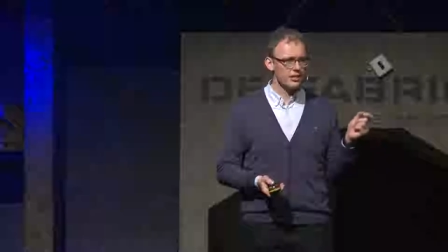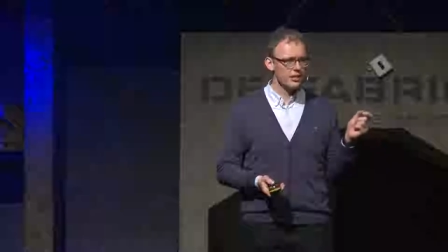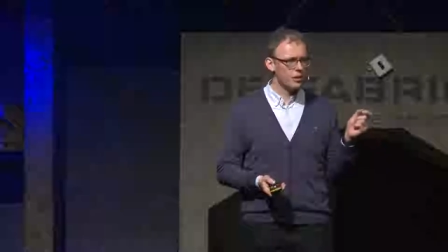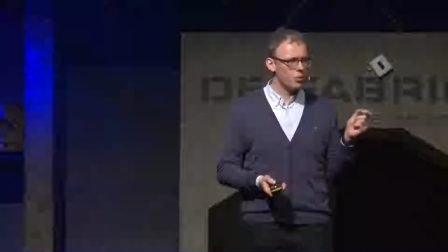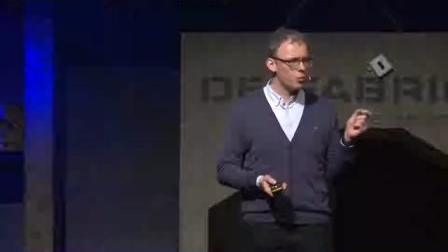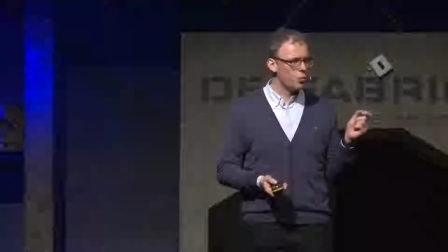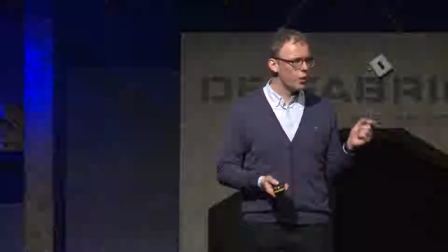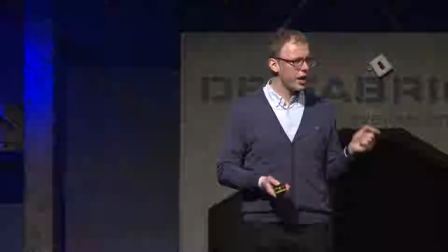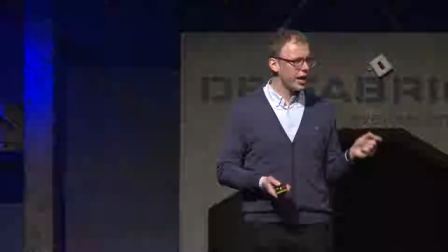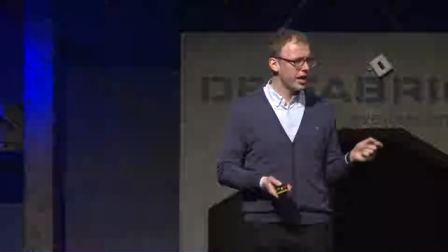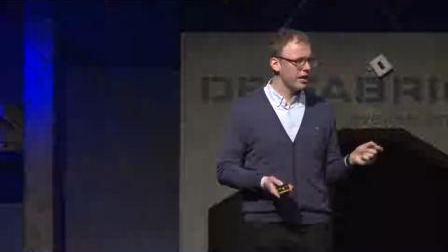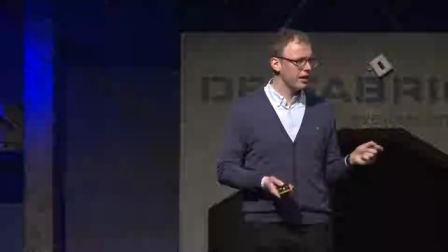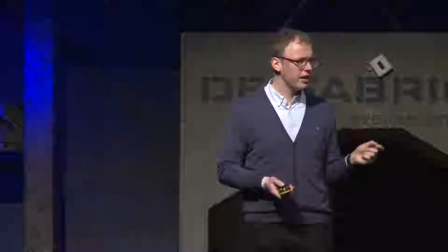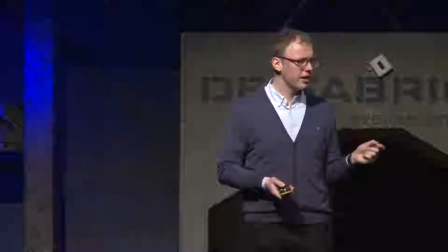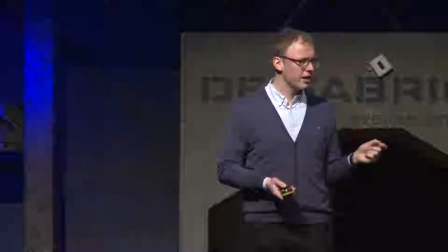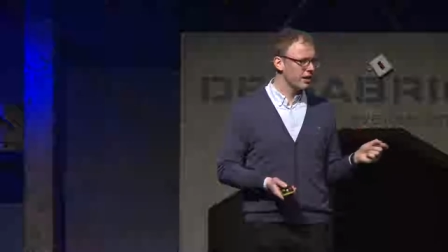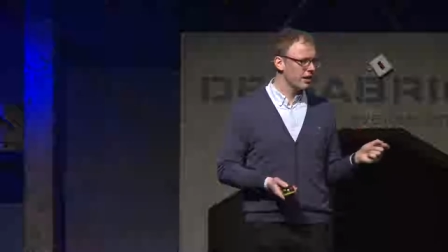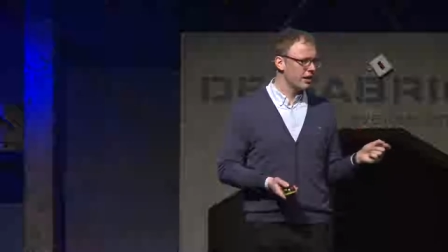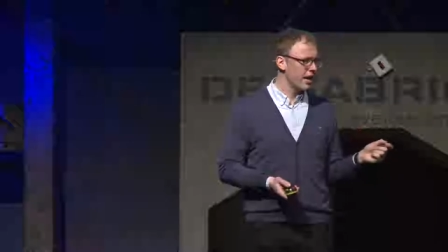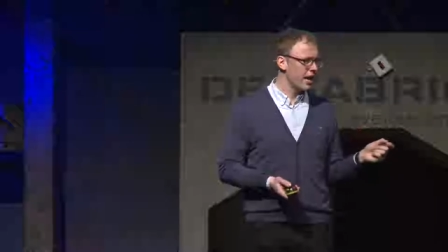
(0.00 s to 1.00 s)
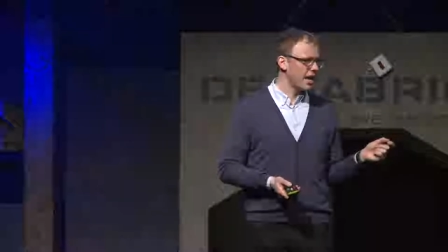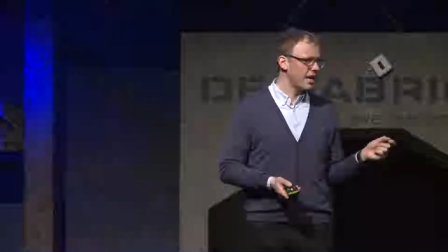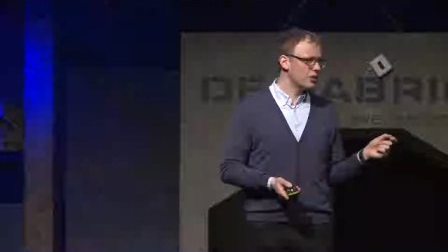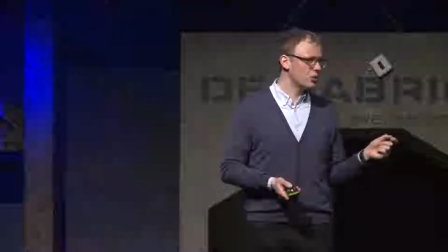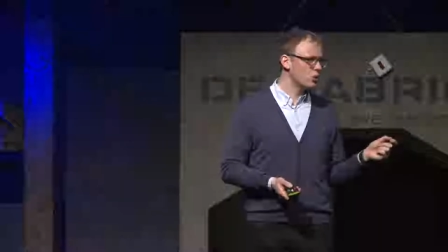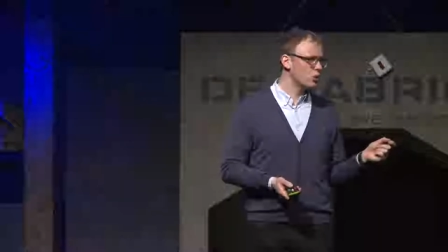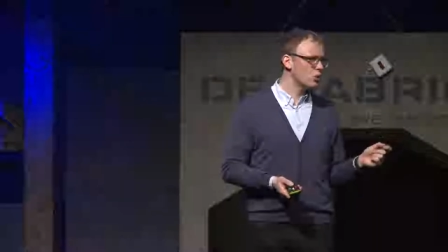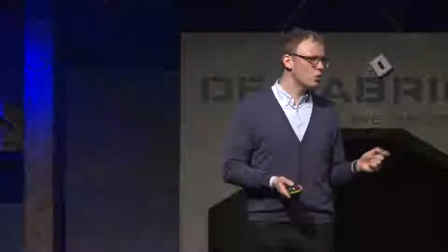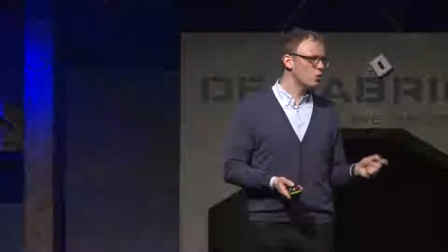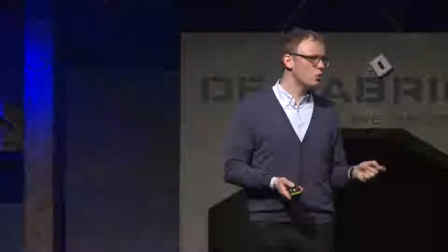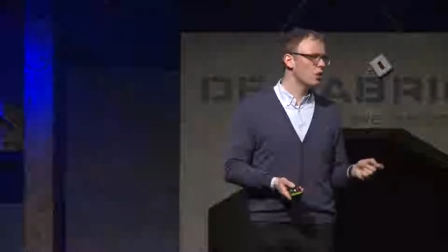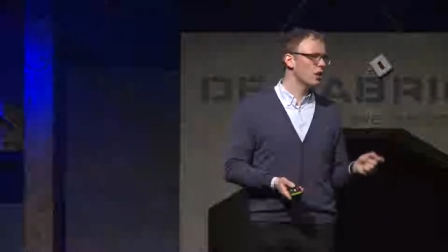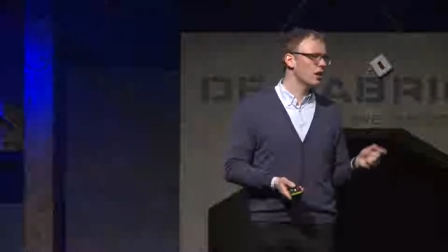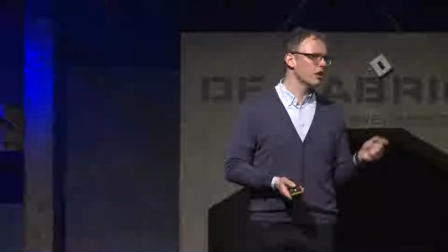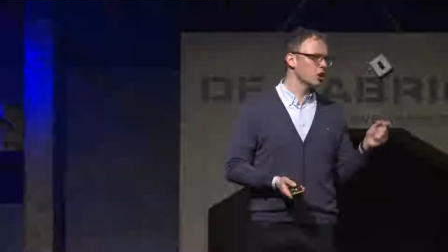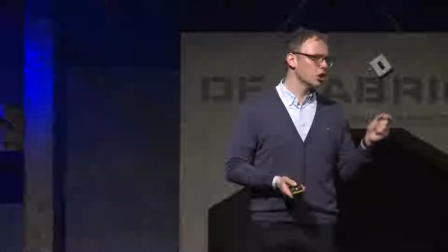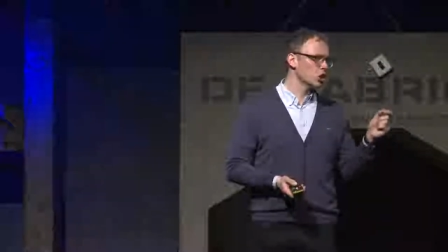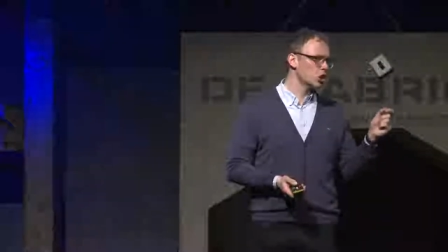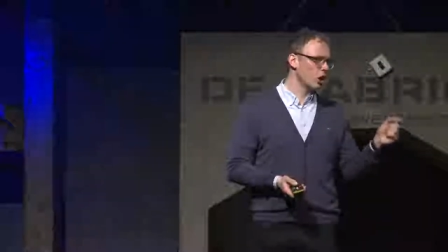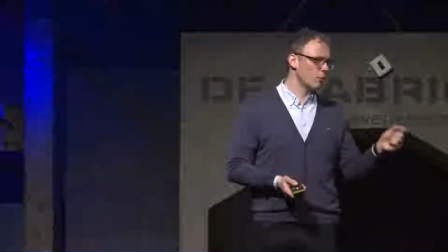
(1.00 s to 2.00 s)
in a way as you do
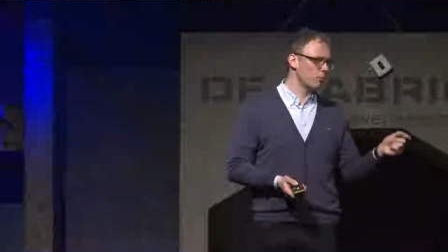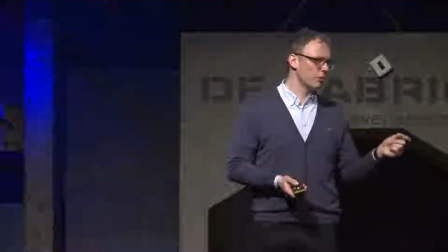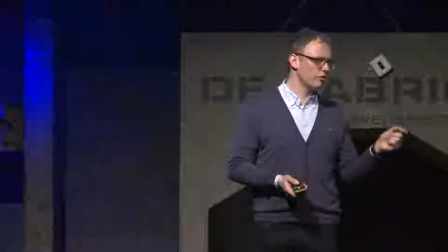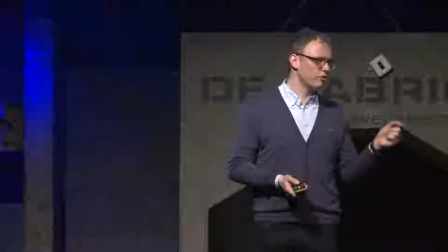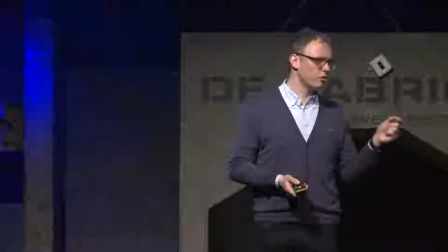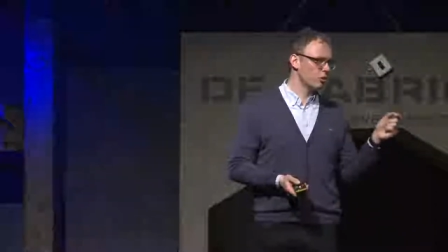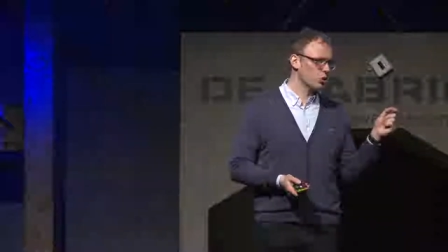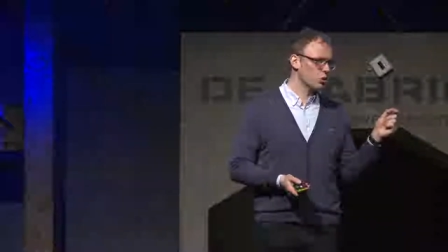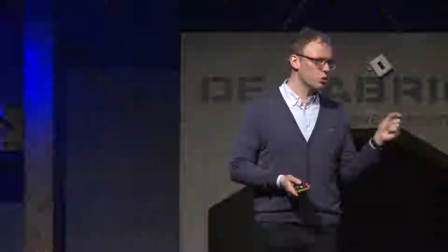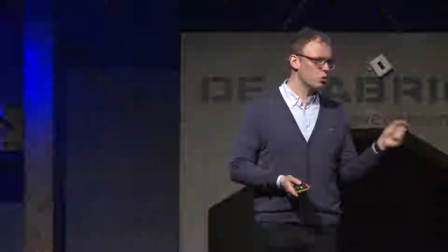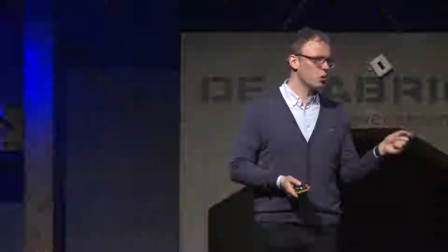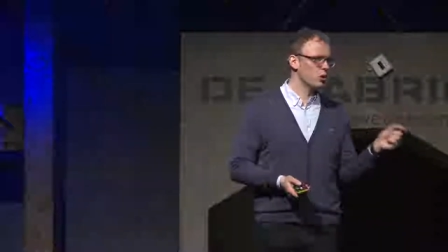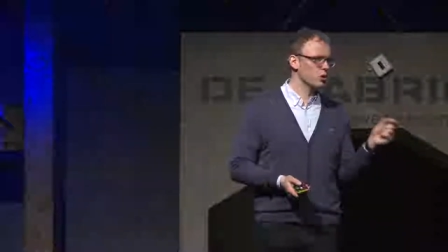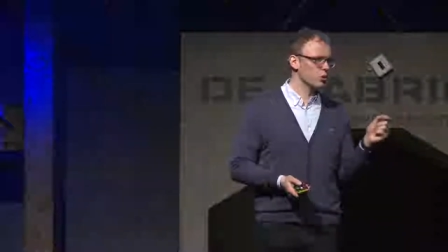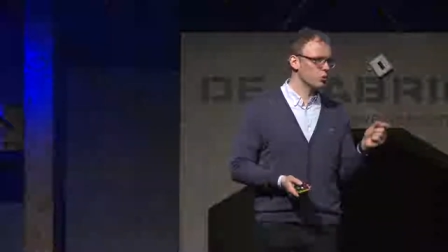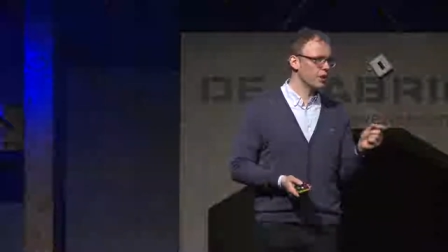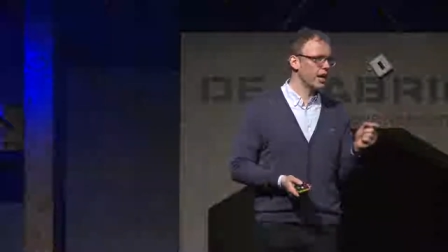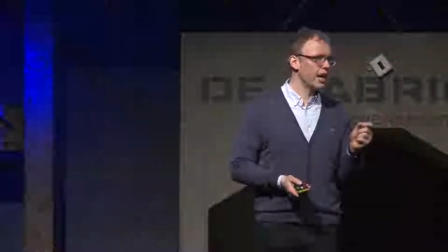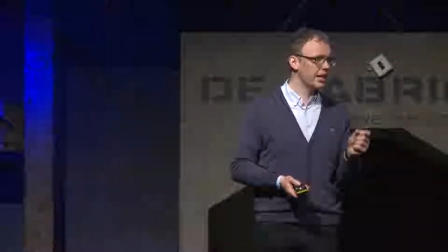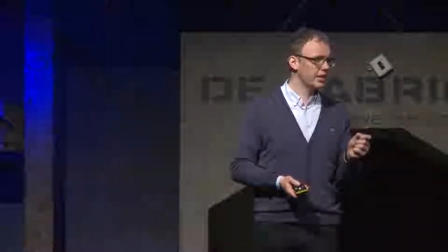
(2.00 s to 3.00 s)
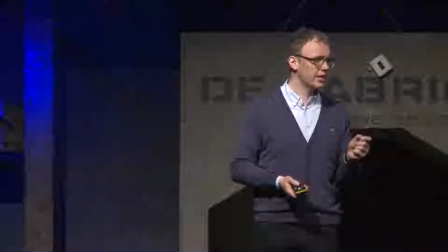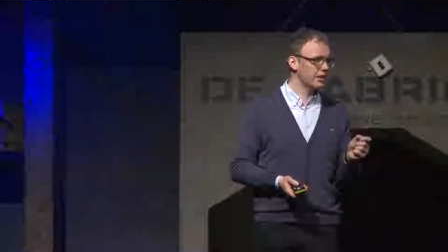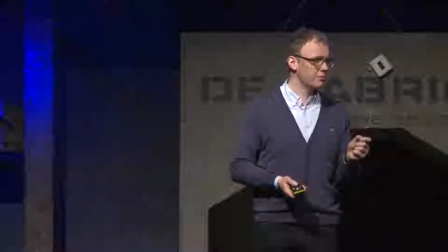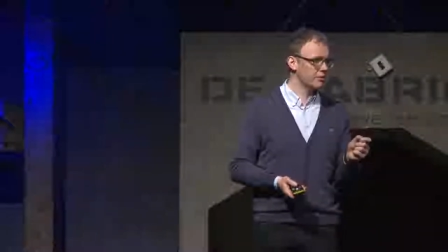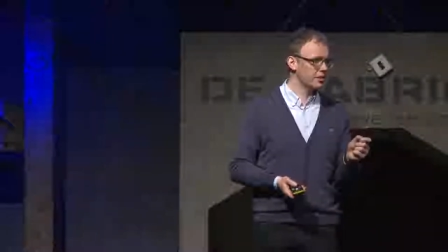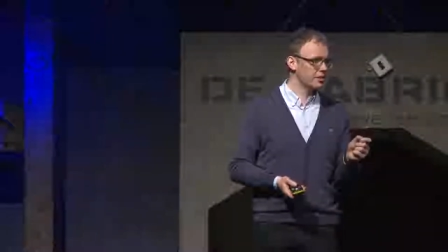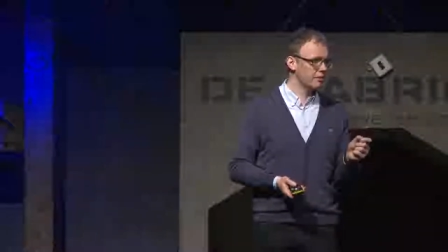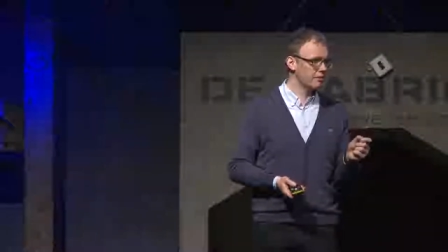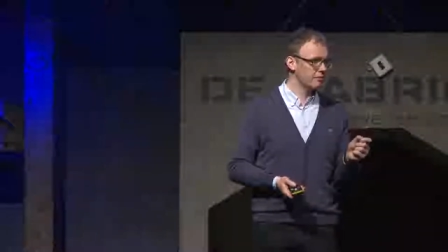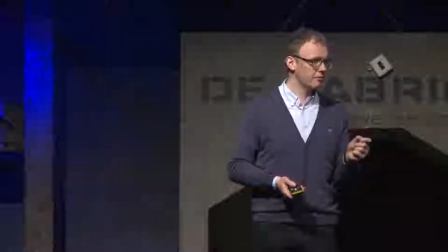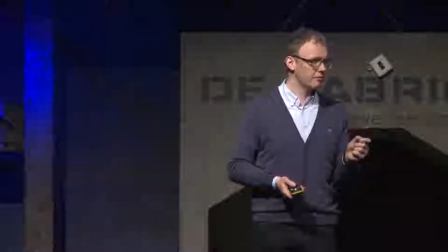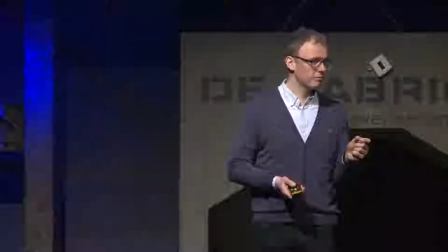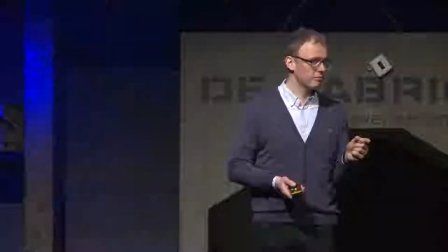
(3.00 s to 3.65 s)
shopping for two or three items,